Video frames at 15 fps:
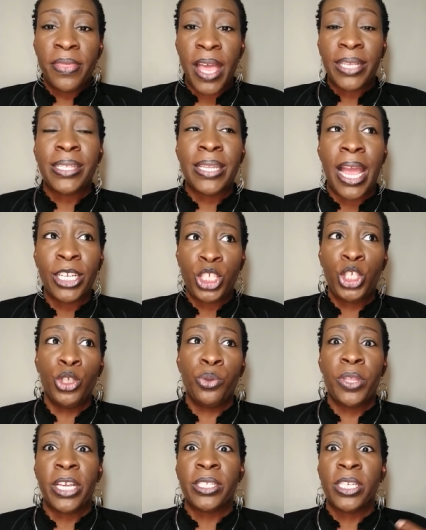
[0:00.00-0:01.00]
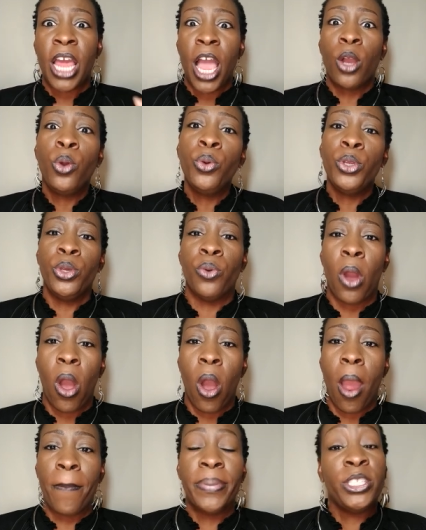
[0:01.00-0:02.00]
That's not you. That's not who you
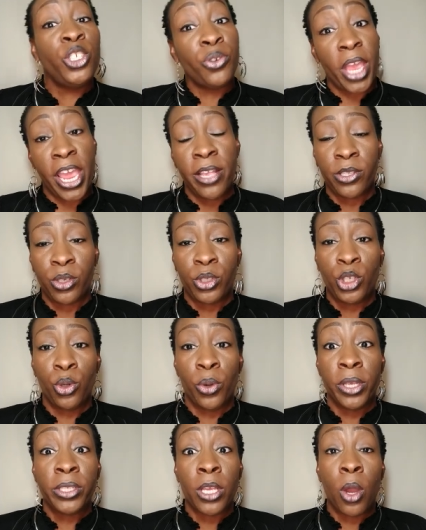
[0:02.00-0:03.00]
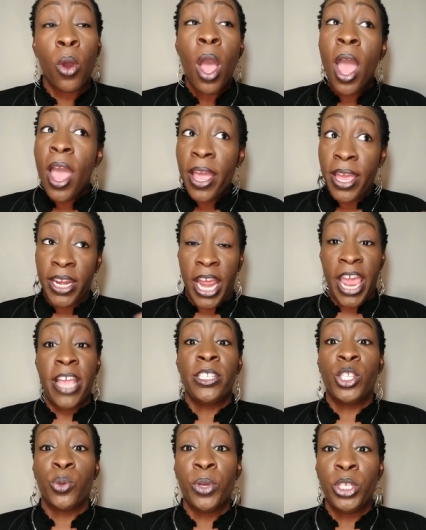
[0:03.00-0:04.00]
are, but you answer to it. So in
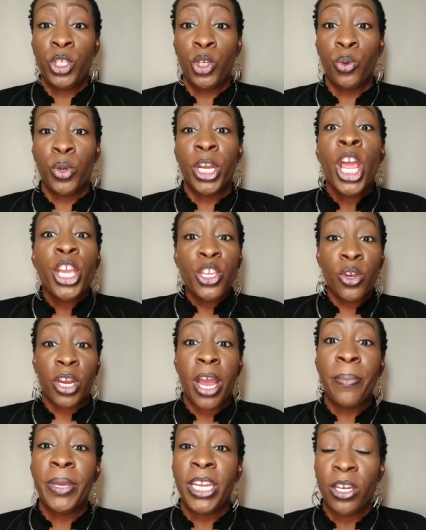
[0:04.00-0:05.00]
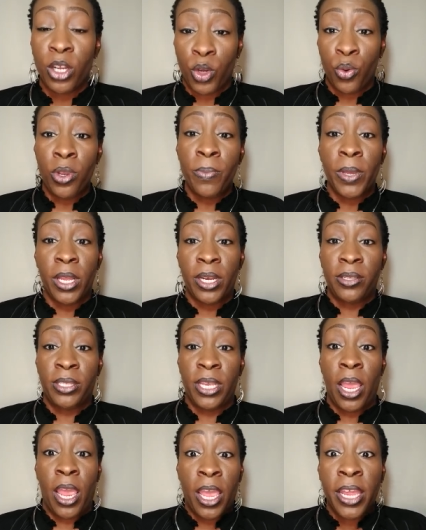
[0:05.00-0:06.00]
answering to it, you're coming in agreement and
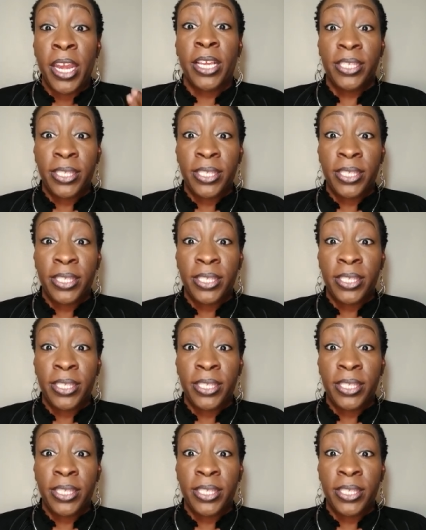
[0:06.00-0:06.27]
saying and